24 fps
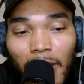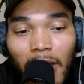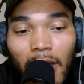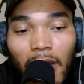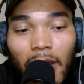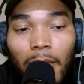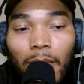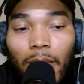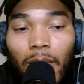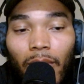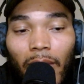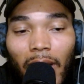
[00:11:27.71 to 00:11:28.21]

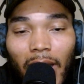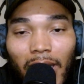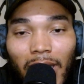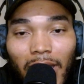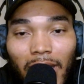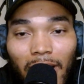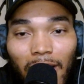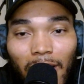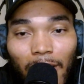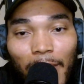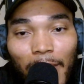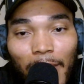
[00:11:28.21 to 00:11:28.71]
But right now,
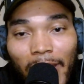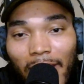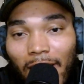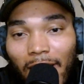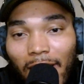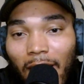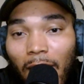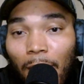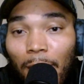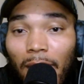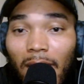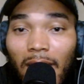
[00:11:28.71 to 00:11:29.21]
man, I'm
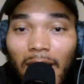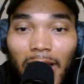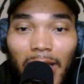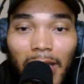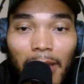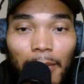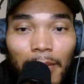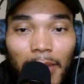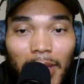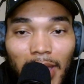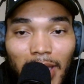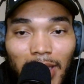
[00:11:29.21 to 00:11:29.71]
handling
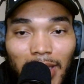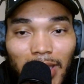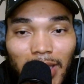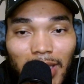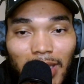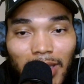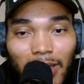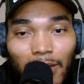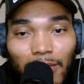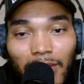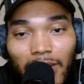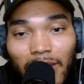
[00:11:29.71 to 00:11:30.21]
business. I'm
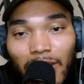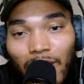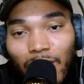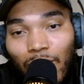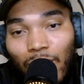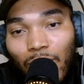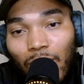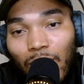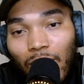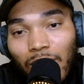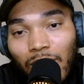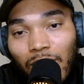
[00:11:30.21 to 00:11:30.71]
still
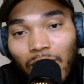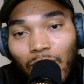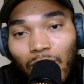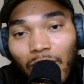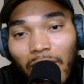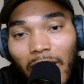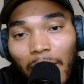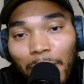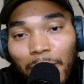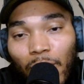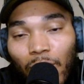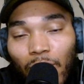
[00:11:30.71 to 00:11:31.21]
going through what I'm
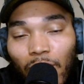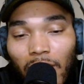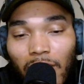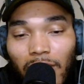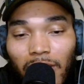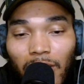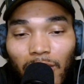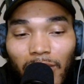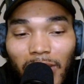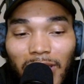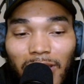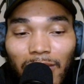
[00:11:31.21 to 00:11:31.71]
going through
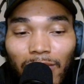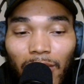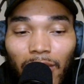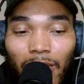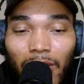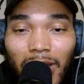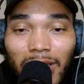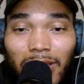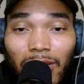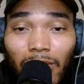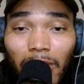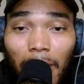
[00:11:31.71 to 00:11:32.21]
as far as
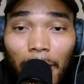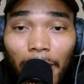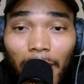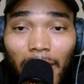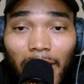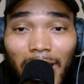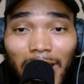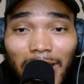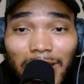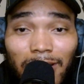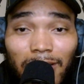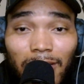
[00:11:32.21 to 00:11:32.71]
on the
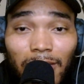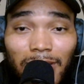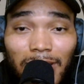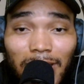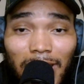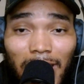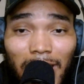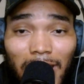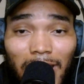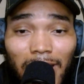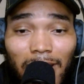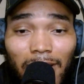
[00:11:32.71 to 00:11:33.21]
positive
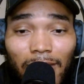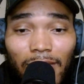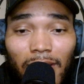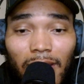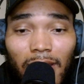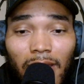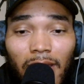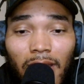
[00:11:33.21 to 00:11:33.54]
side of it.